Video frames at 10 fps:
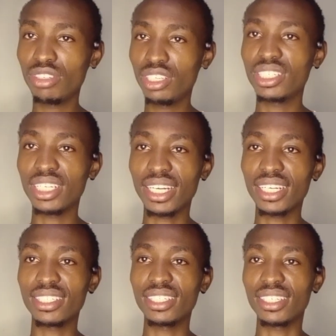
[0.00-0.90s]
all
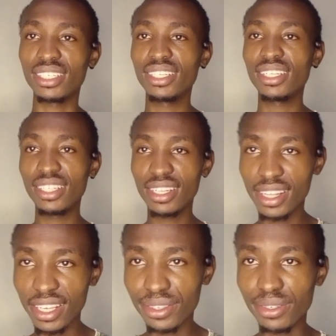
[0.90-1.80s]
interact.
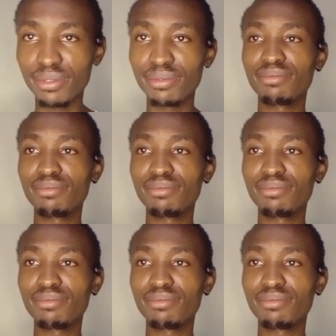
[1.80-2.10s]
Thank you.